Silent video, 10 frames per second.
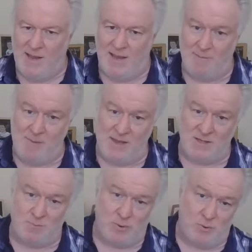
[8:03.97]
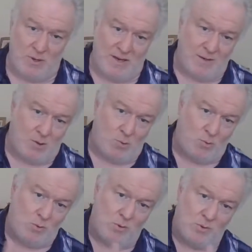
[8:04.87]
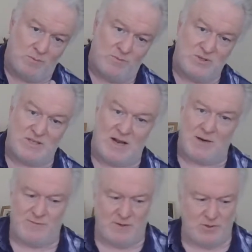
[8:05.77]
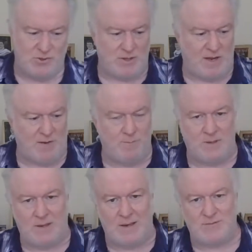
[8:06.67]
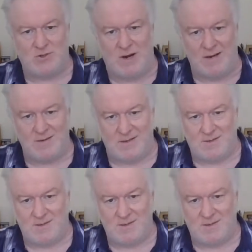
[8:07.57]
it's brought in a whole lot of starfish that have been left stranded